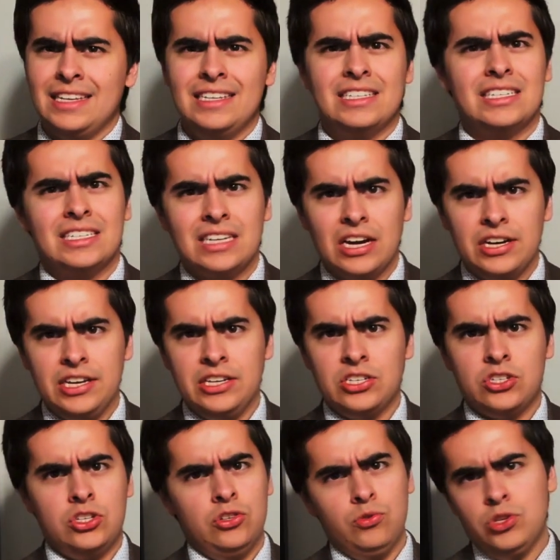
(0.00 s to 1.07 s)
these
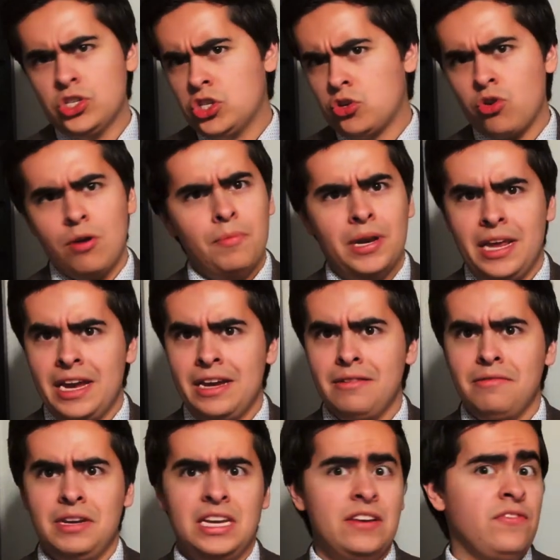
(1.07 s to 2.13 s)
studies to
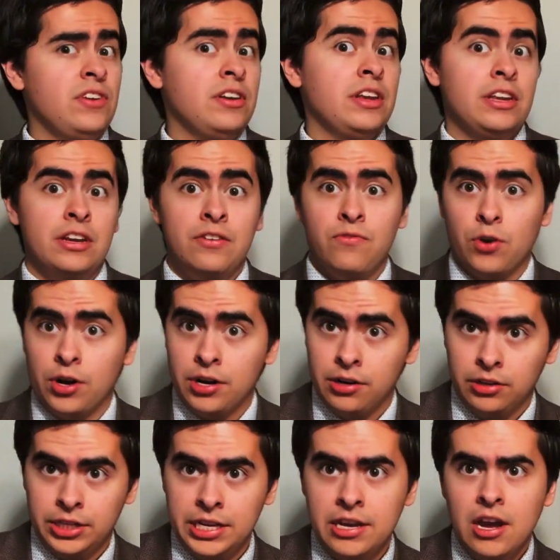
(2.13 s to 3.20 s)
discriminate, even
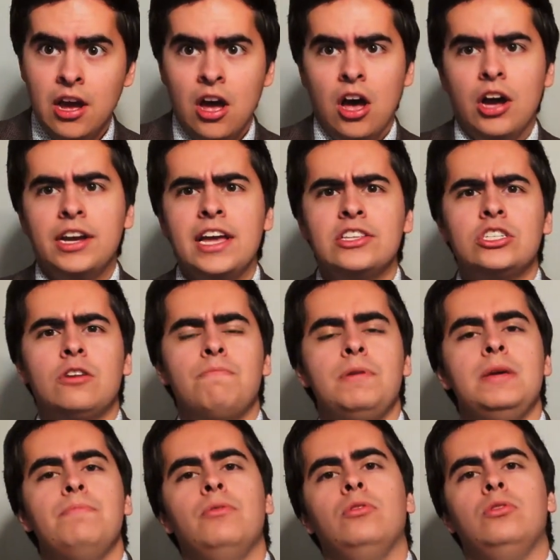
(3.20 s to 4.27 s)
inadvertently, against
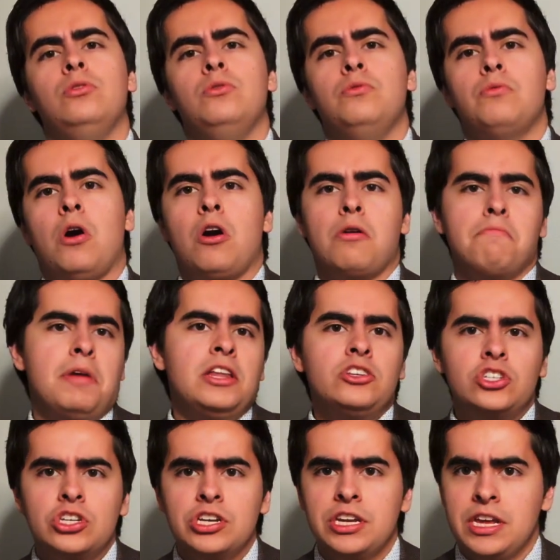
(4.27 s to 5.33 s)
people who are
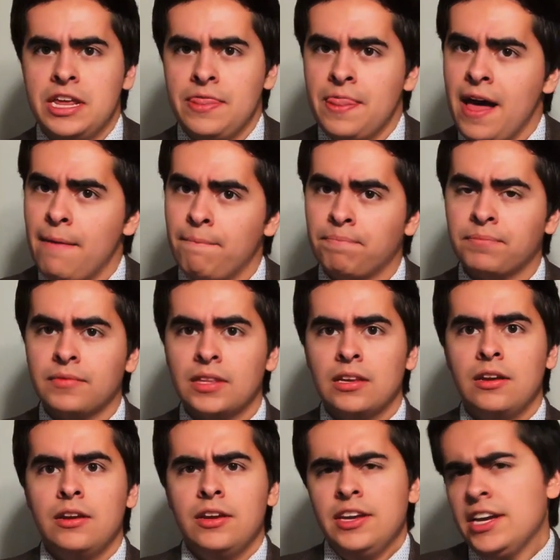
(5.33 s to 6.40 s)
mentioned in them.
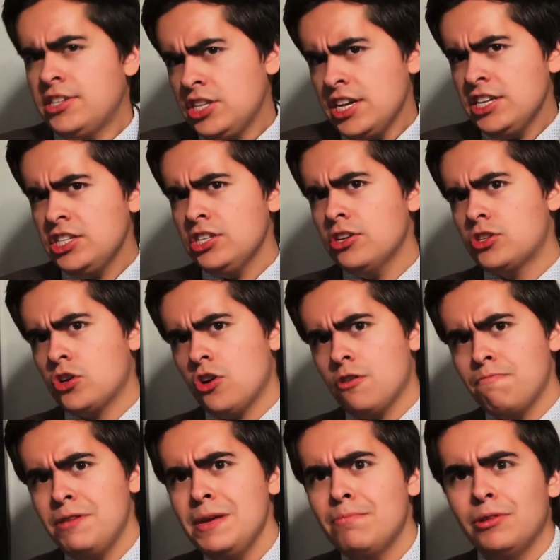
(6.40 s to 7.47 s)
It's easy to
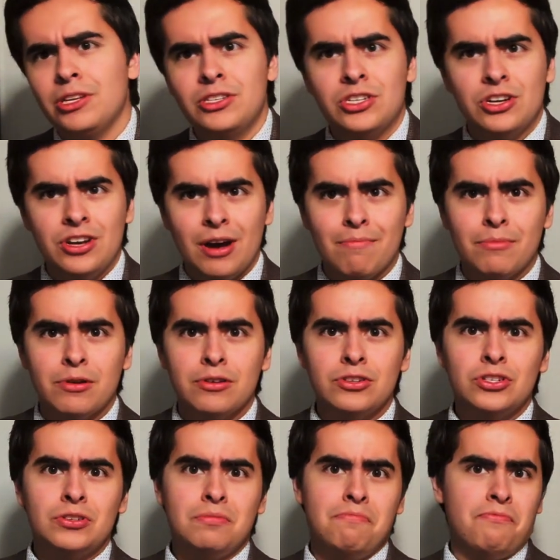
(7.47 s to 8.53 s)
turn people into
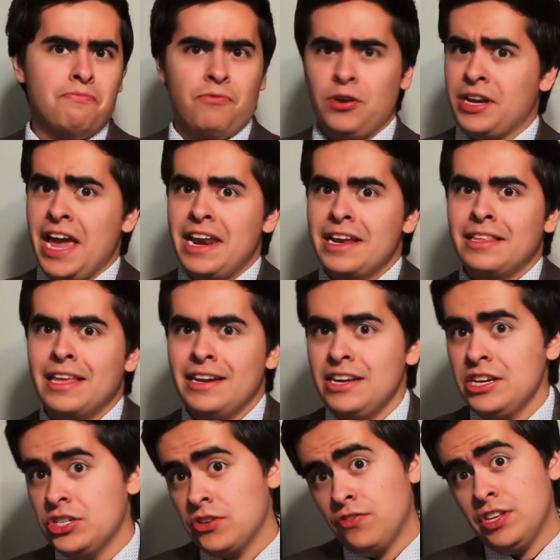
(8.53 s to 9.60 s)
numbers, forgetting that
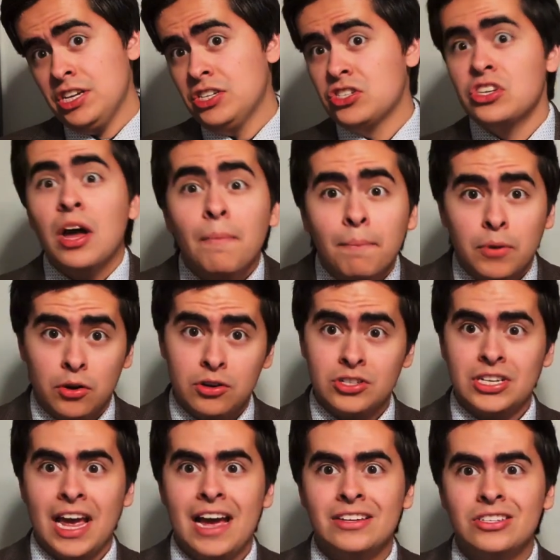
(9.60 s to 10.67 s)
each of these
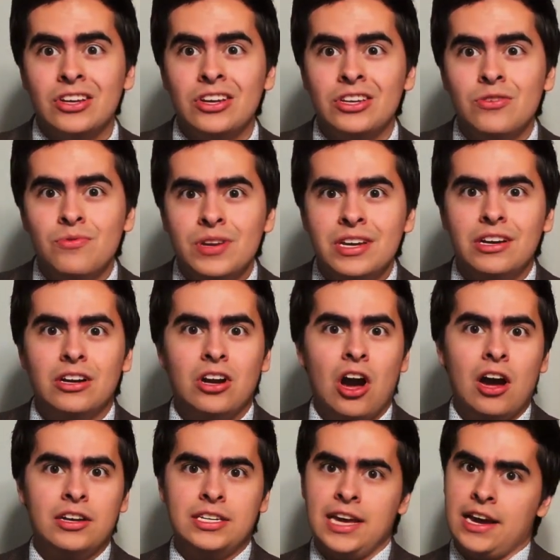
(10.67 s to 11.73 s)
numbers has a unique
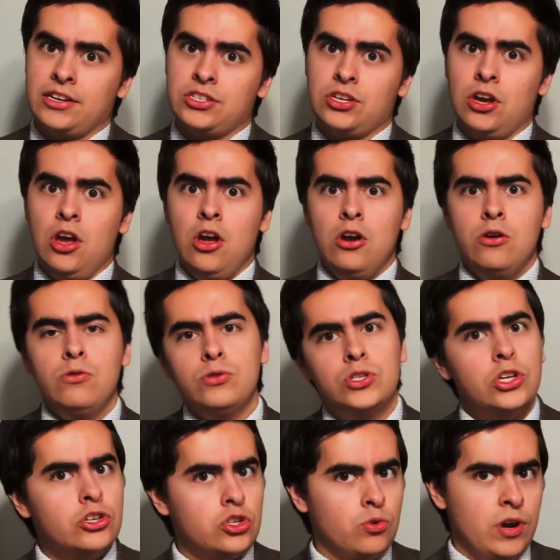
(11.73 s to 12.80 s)
context, whose
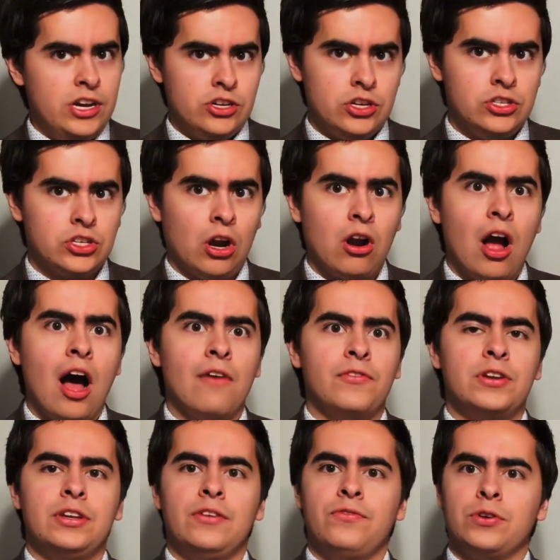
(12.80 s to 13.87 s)
situations are
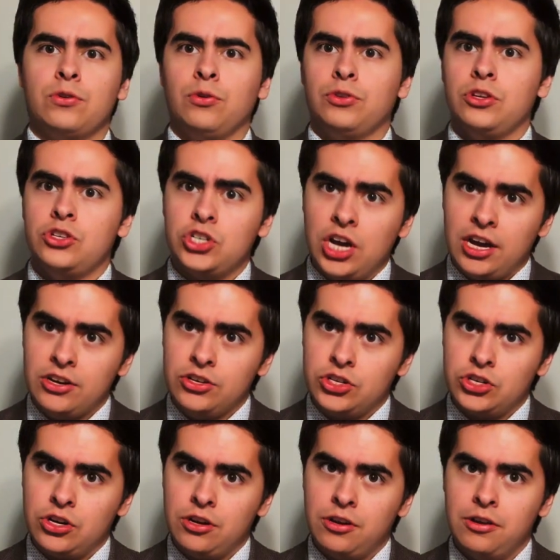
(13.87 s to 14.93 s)
often difficult to judge.